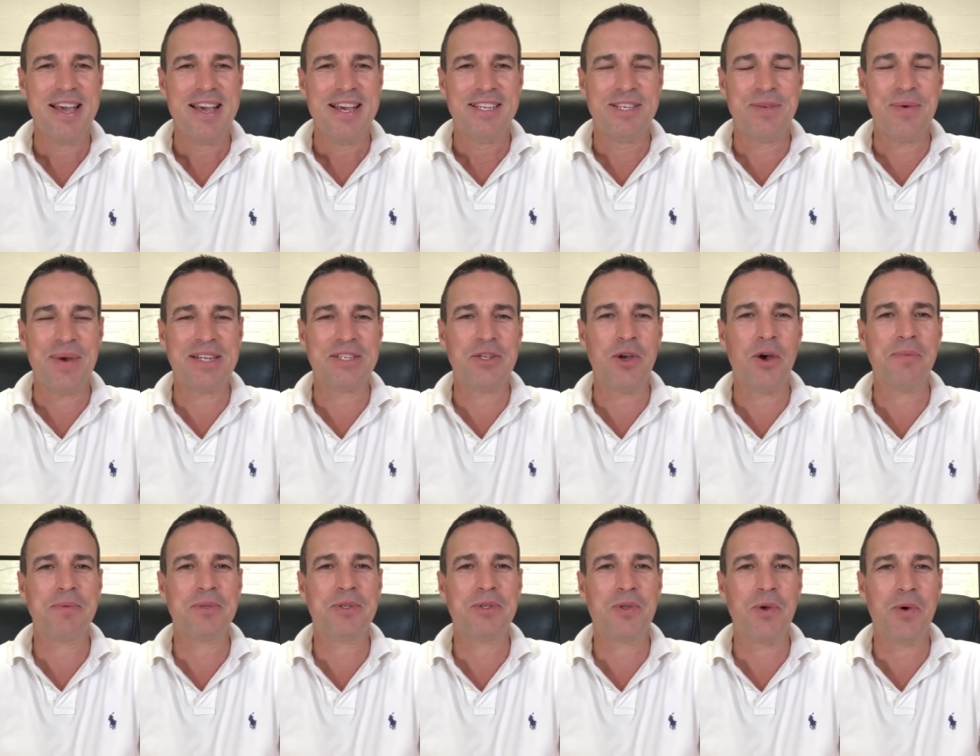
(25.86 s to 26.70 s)
So our
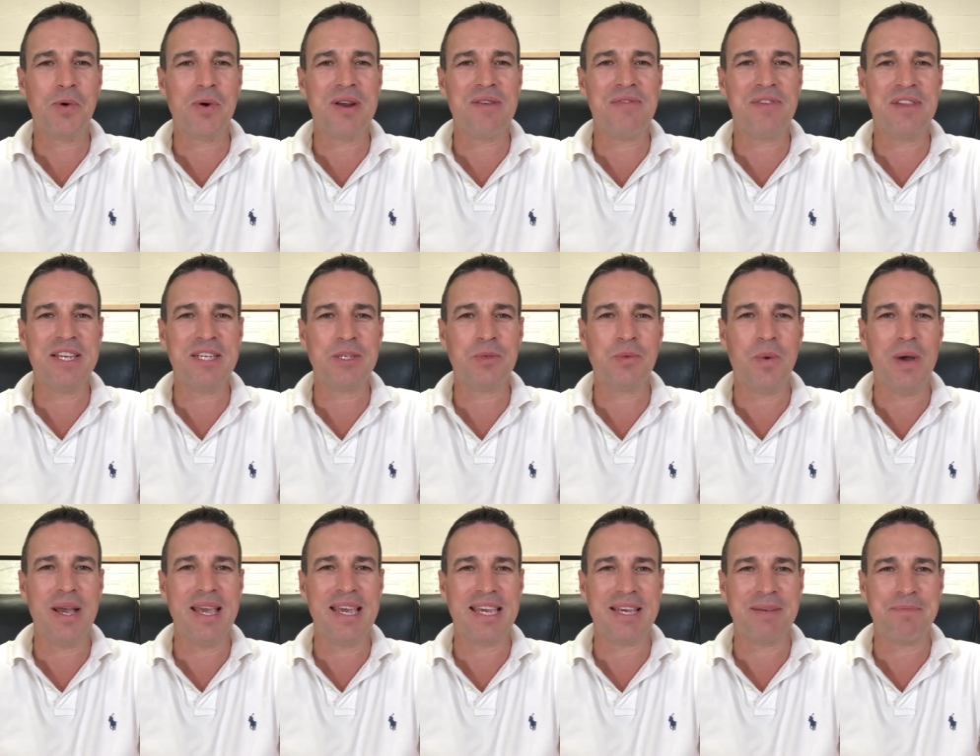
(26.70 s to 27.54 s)
top story for this
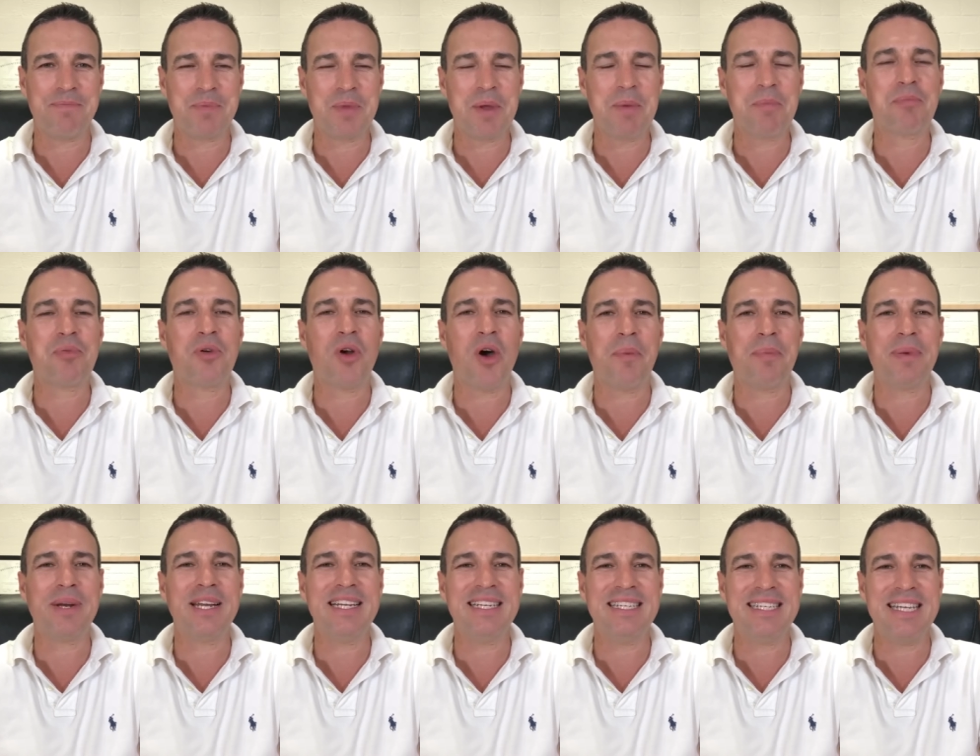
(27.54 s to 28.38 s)
week,
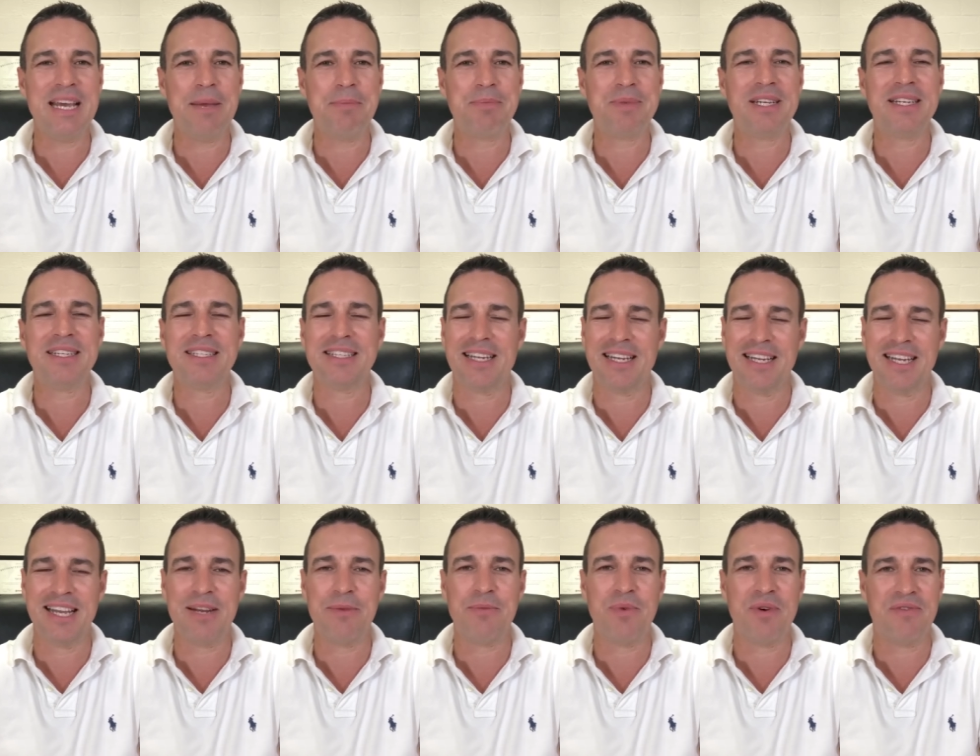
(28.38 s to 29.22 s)
property tipped to
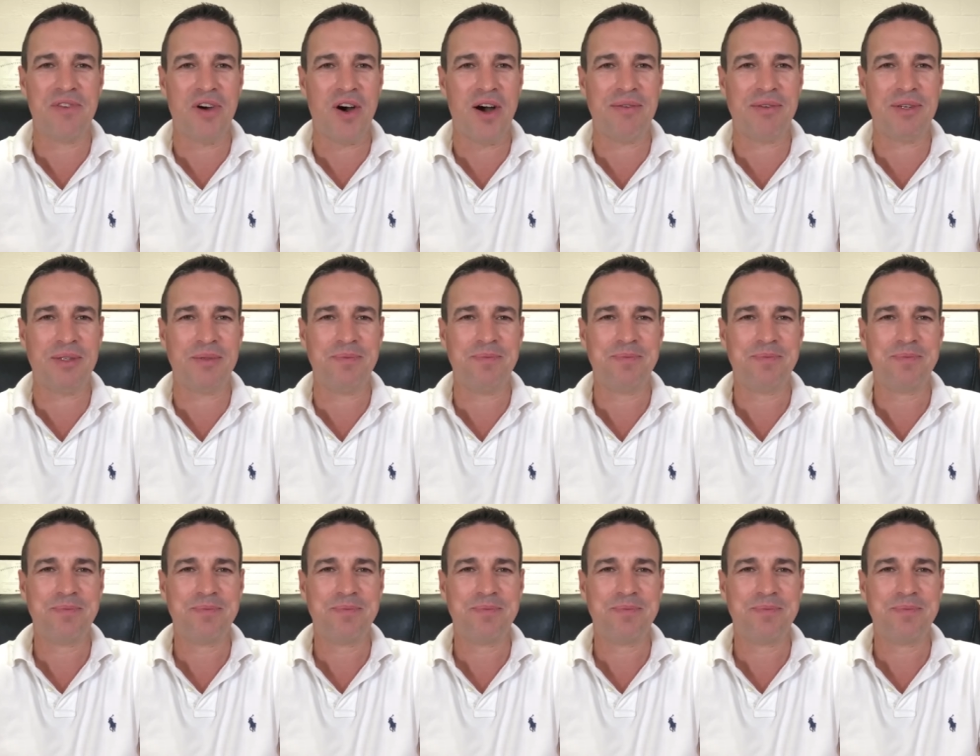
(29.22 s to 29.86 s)
lead revival.